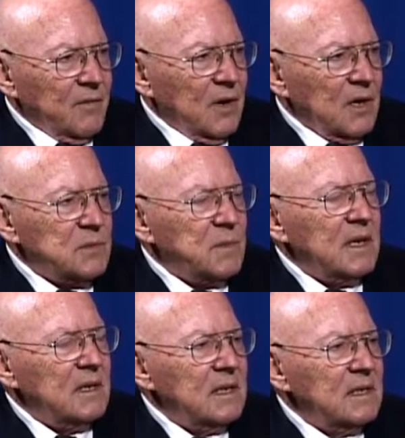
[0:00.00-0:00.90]
A lot of
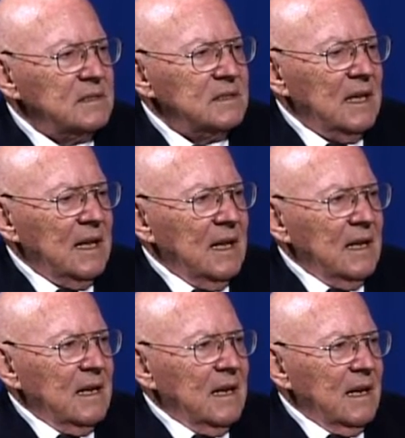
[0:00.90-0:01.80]
that. Had to do some
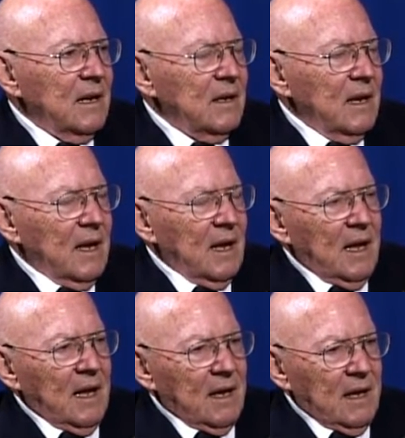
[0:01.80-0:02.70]
reconstructive
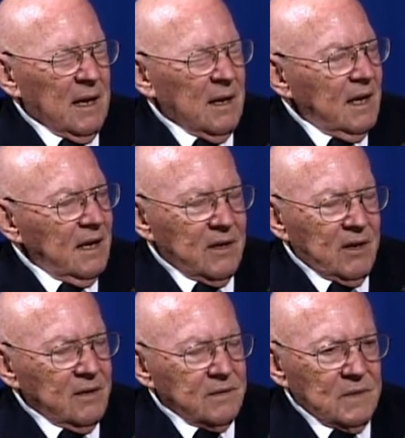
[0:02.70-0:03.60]
things. And our